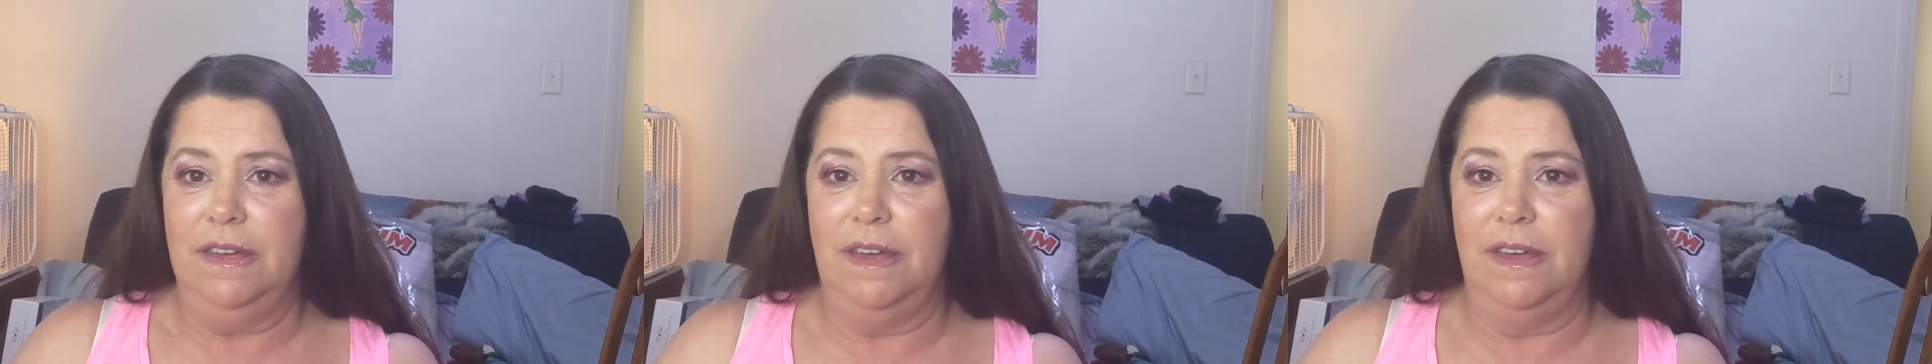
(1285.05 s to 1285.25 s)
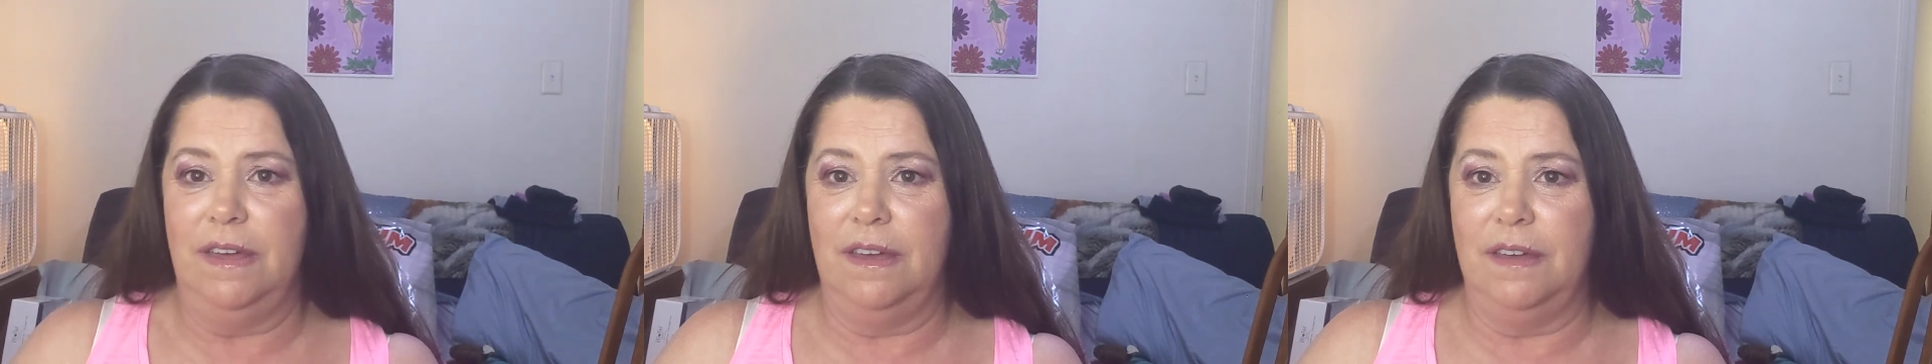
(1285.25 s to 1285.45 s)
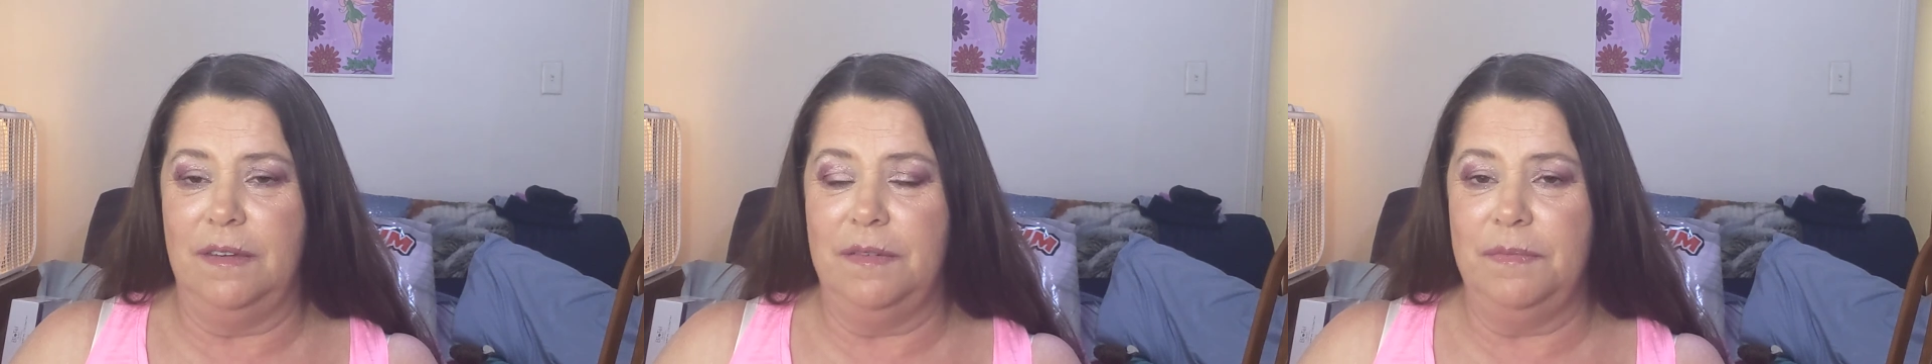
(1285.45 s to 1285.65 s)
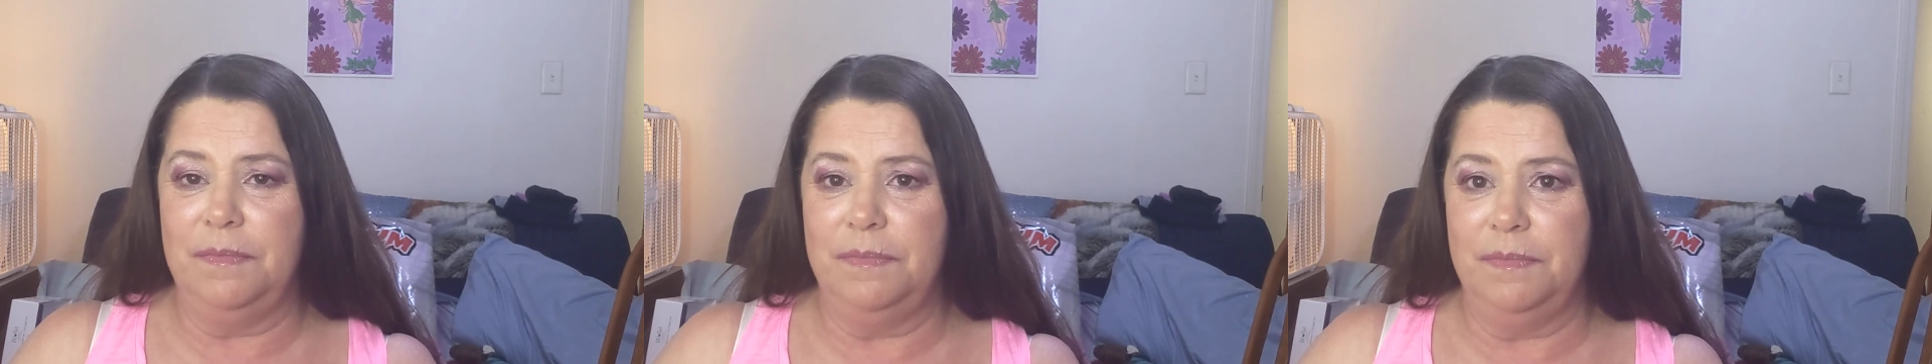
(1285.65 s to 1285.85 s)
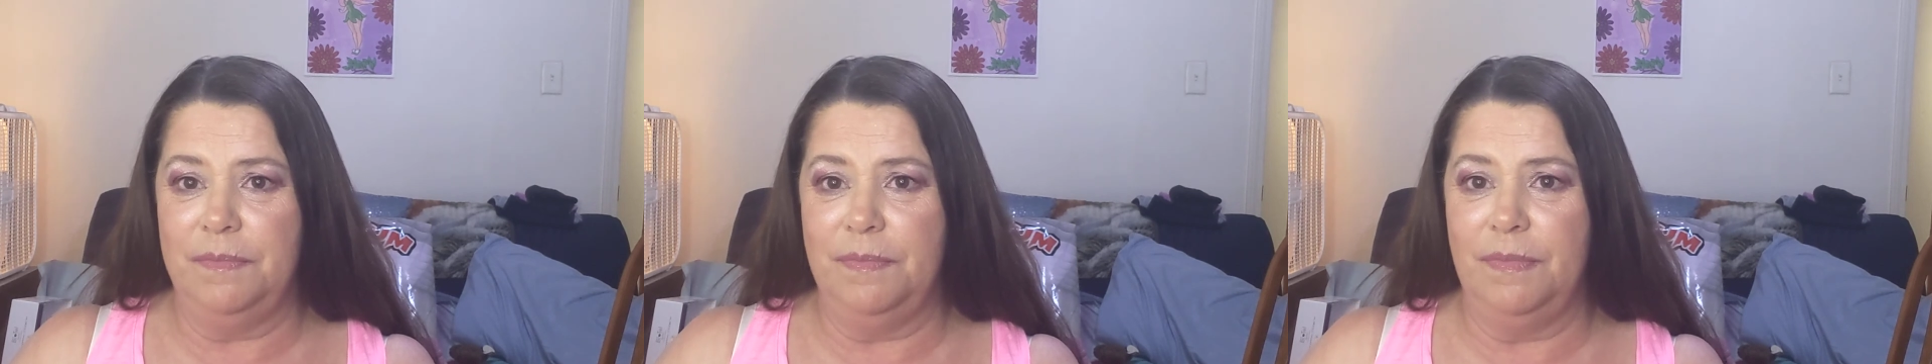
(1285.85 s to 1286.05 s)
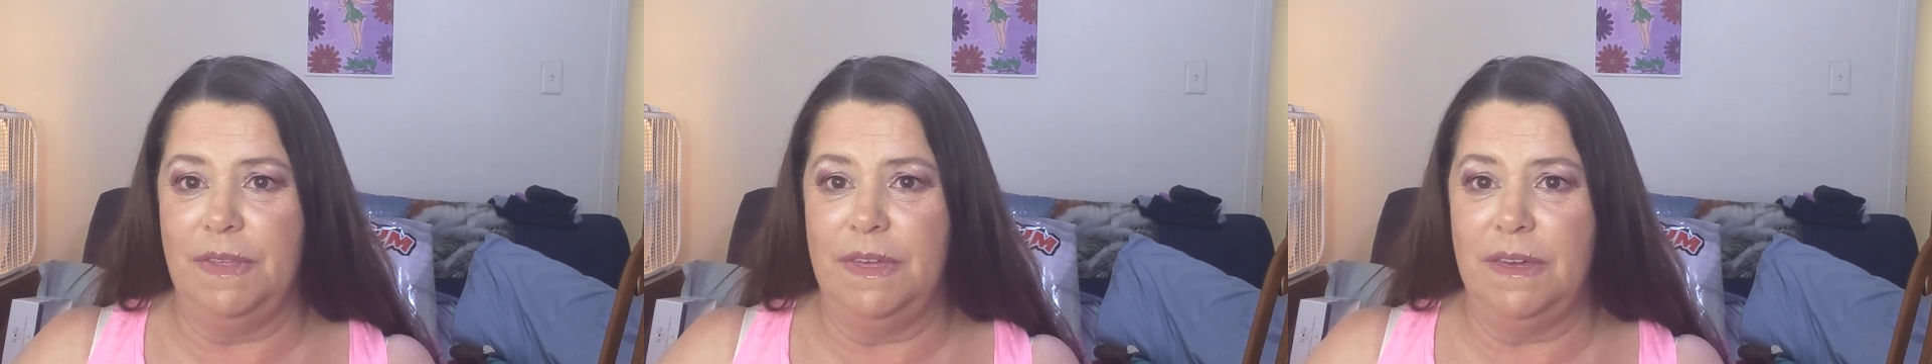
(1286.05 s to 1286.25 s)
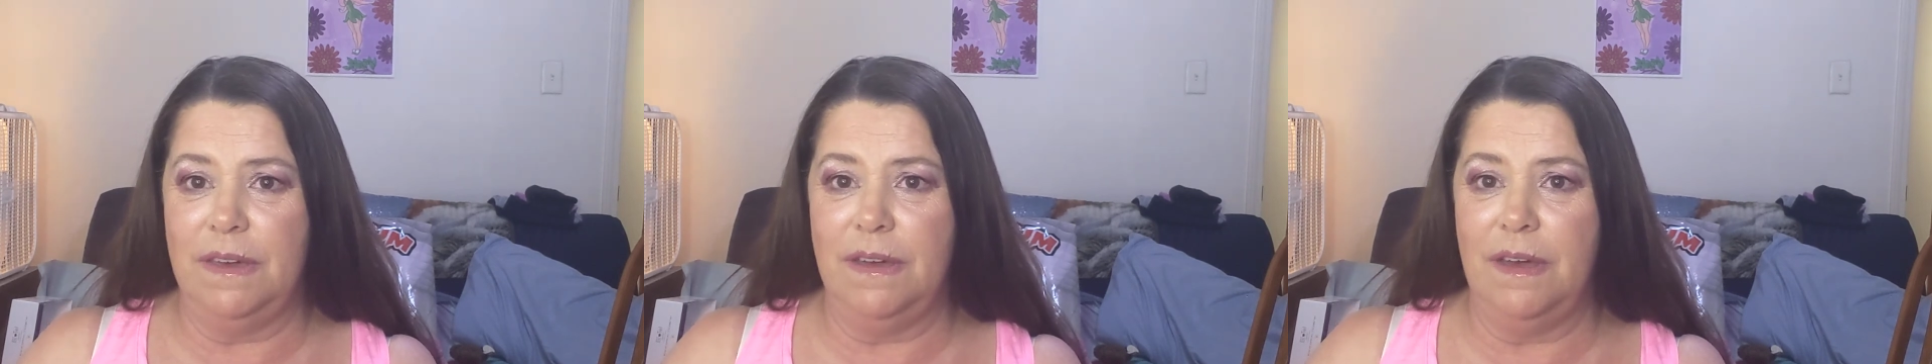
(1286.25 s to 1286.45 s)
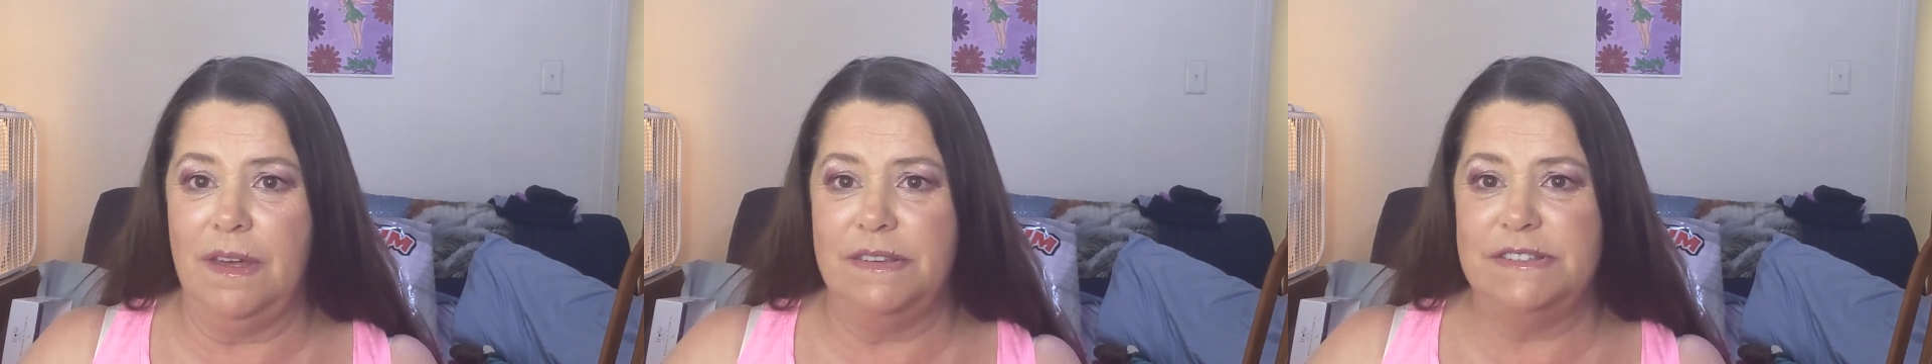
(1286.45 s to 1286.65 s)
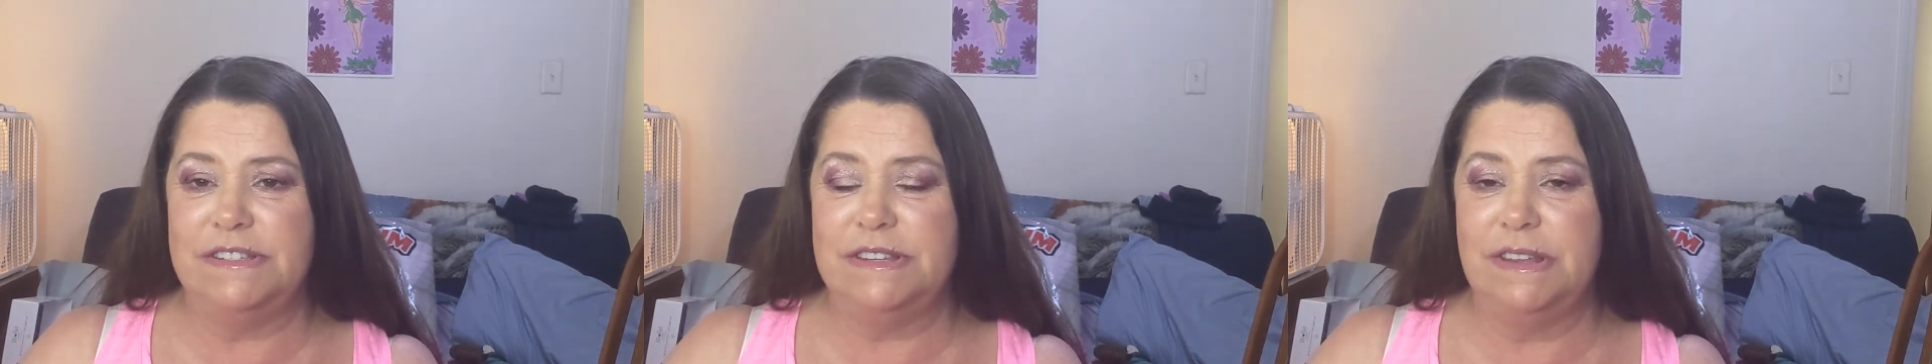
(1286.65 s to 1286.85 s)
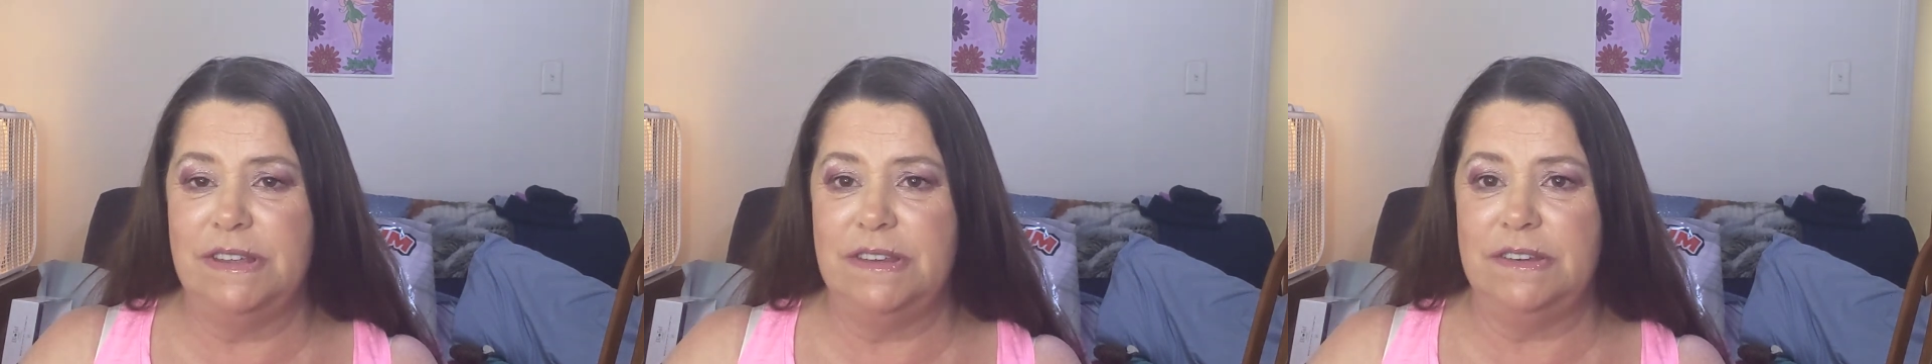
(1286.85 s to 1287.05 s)
uh, it got
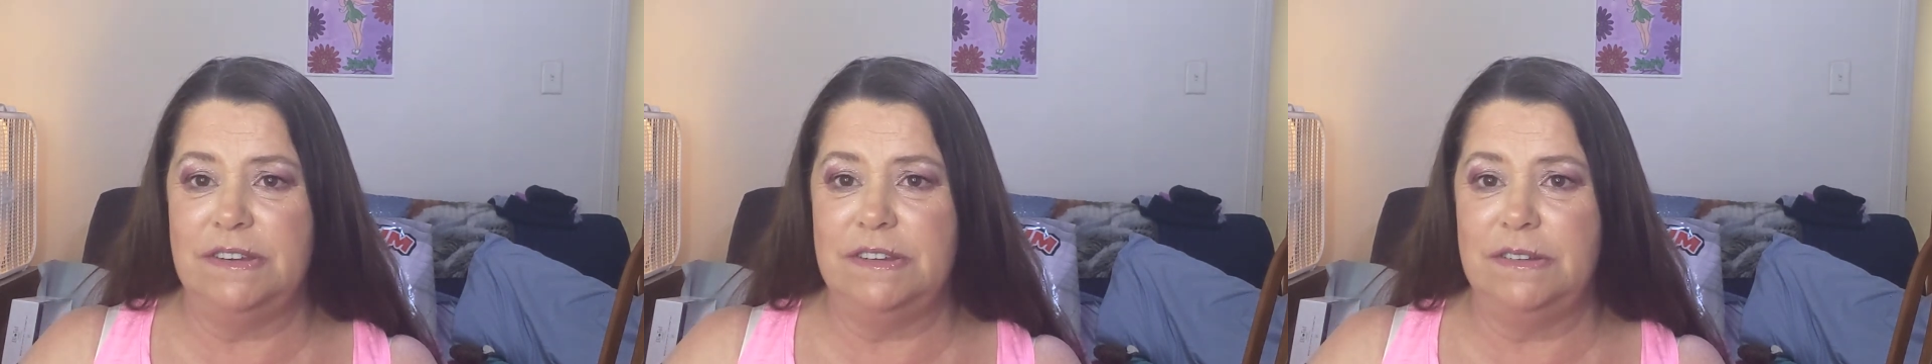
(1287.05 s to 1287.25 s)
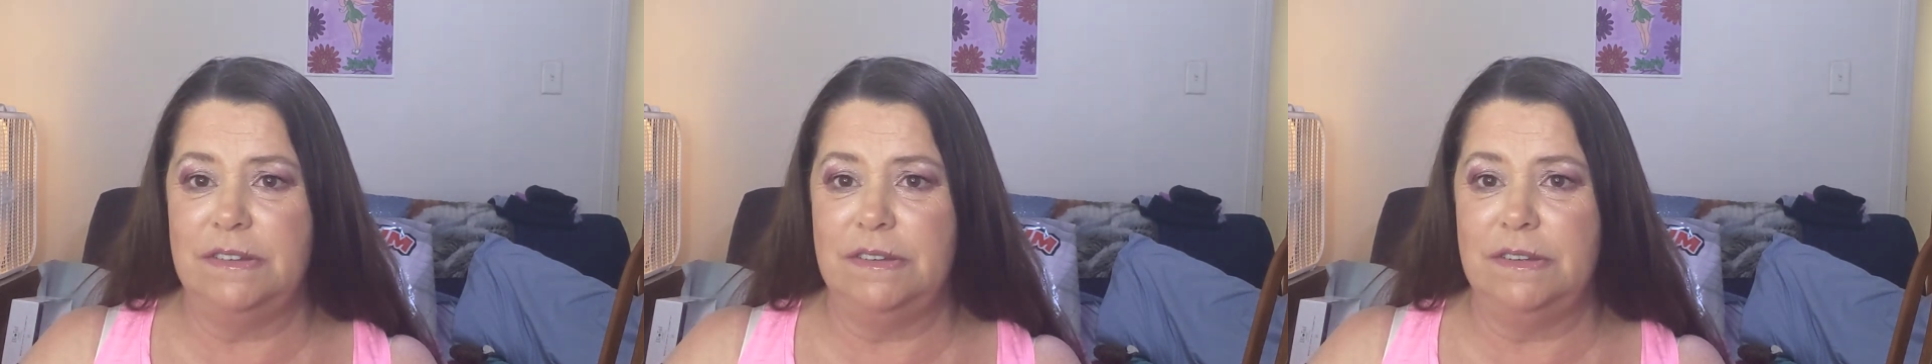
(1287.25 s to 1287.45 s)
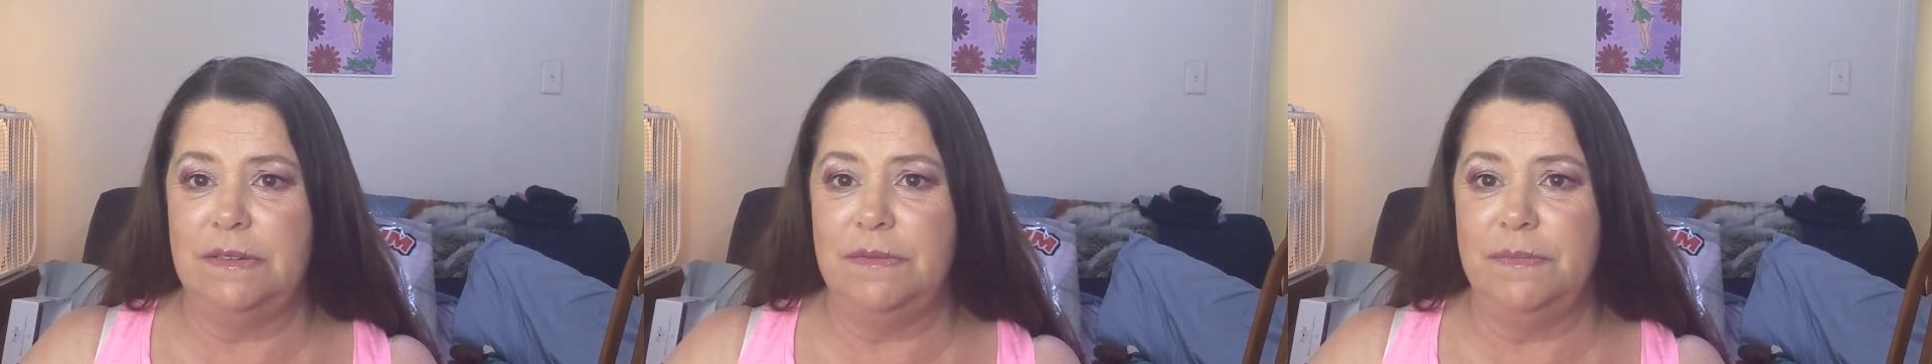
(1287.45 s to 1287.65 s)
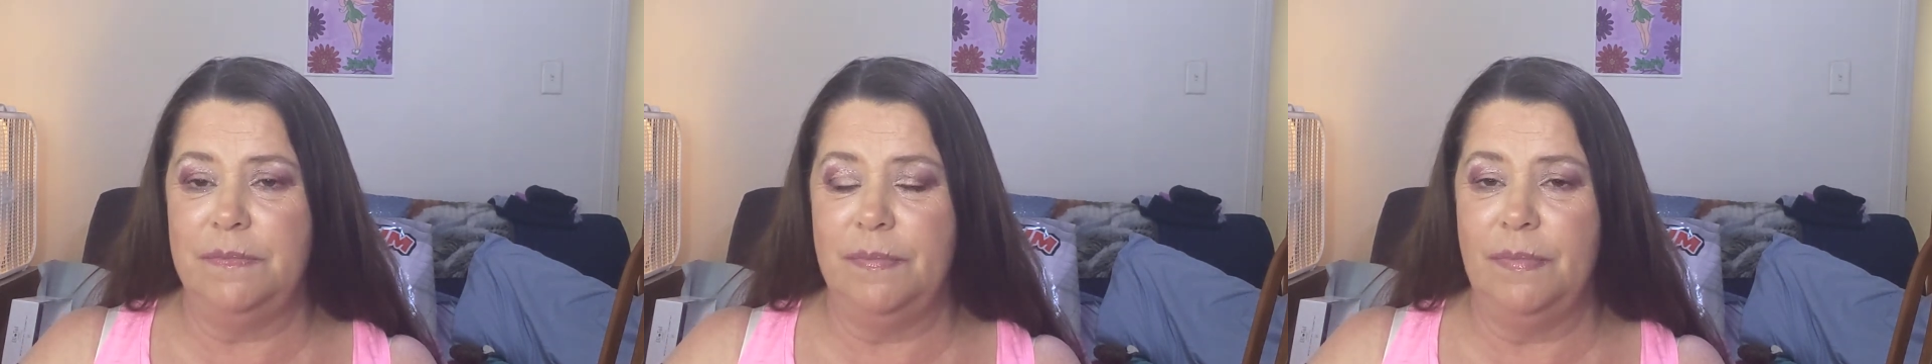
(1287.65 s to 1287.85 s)
sent to